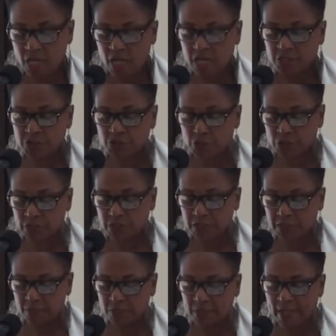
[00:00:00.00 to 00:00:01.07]

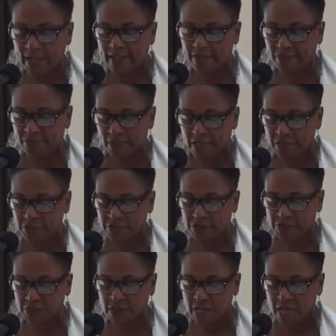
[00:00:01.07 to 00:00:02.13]
Historically, black
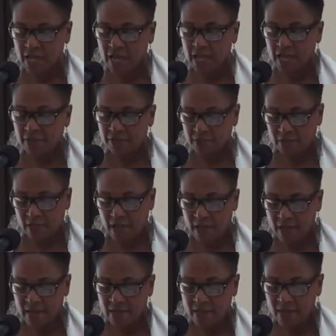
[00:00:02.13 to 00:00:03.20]
inventors and the
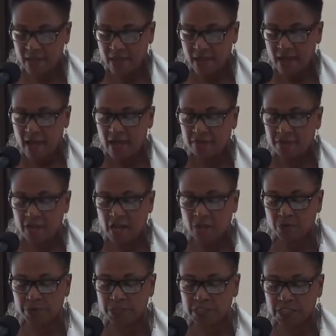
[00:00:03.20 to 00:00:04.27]
like have
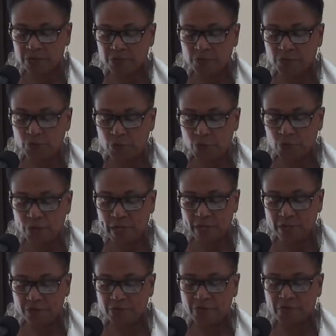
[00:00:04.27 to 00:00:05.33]
not received full
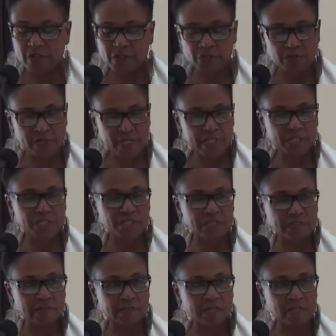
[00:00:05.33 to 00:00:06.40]
credit for their
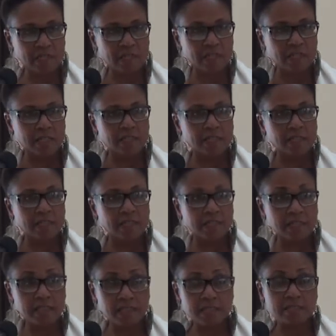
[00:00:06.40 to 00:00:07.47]
creation.
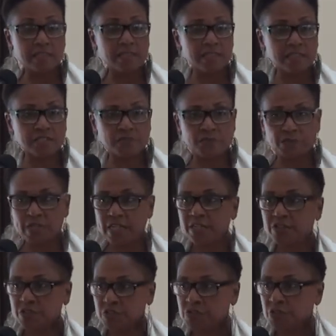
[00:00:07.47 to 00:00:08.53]
This is of great
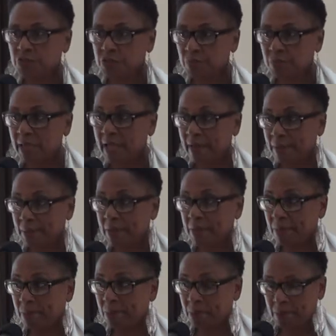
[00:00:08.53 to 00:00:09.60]
concern to black
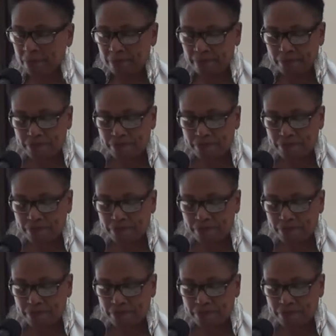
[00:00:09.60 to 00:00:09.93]
people.